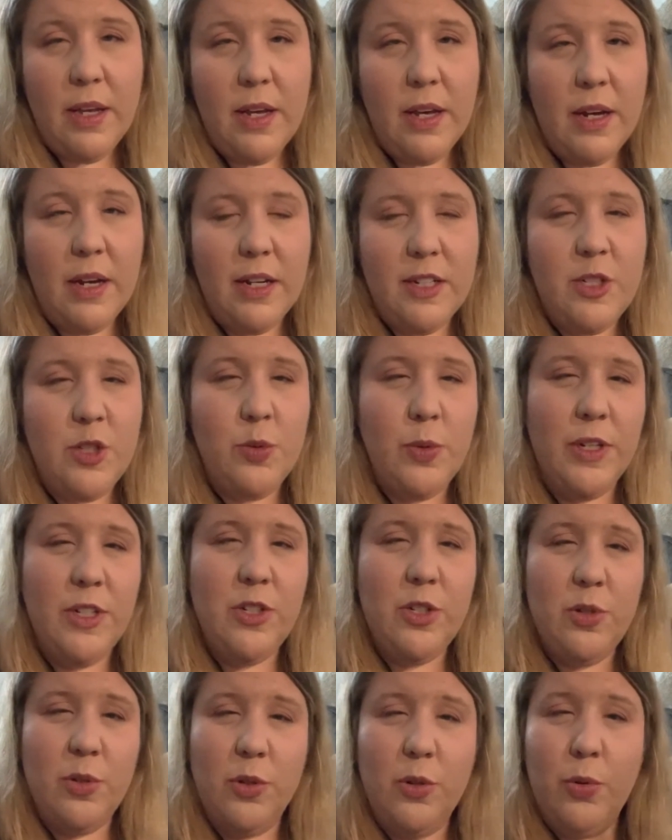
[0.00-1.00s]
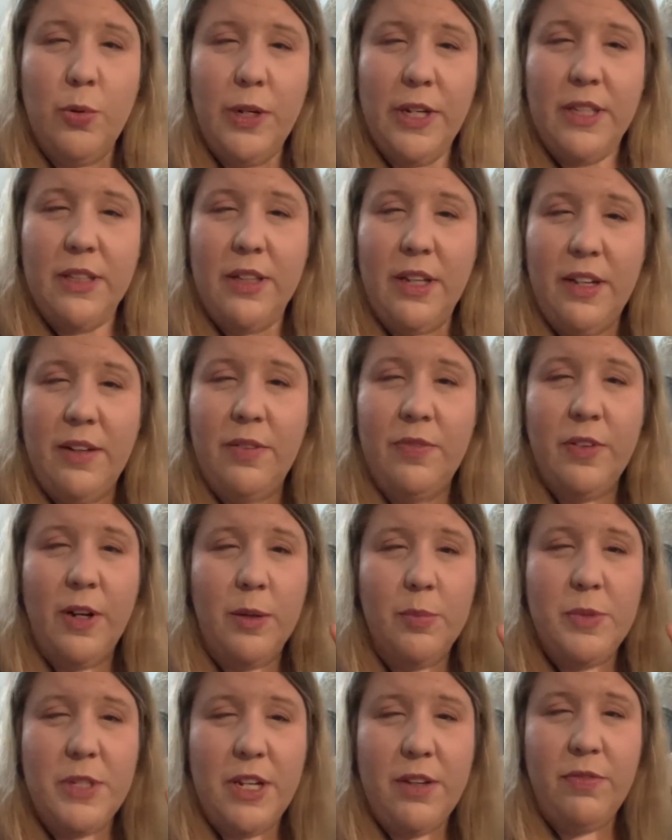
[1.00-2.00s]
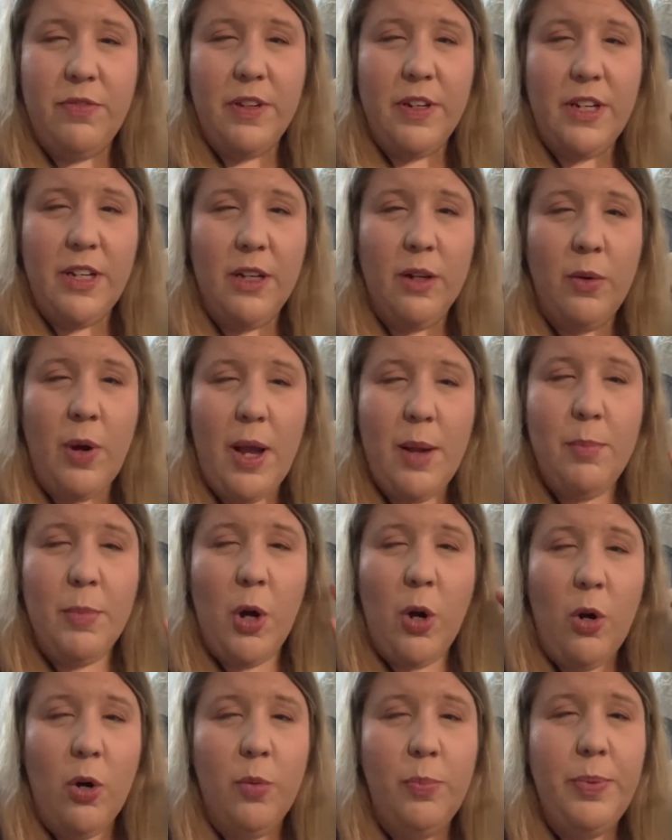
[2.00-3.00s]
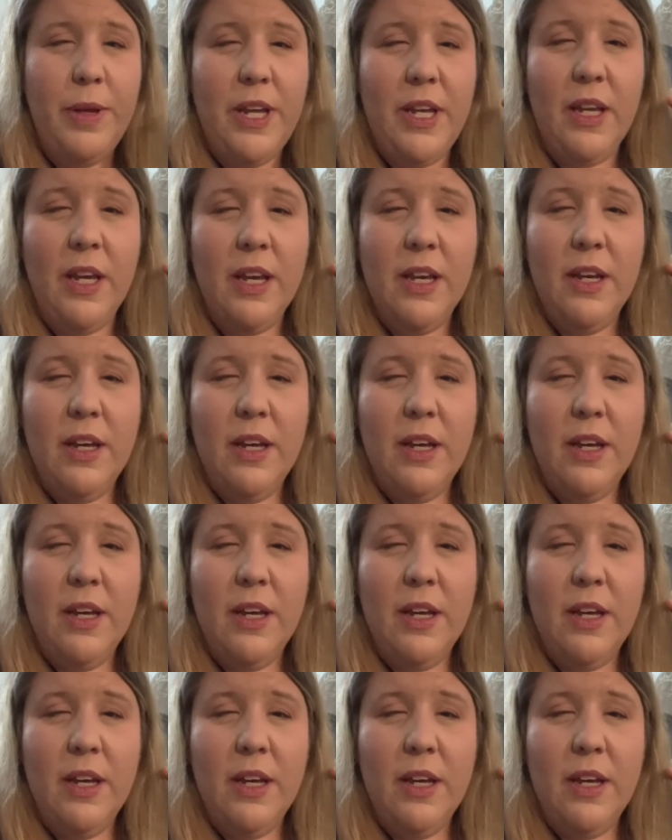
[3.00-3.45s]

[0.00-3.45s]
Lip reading: I just wanted to do a quick life update video. I'm hoping,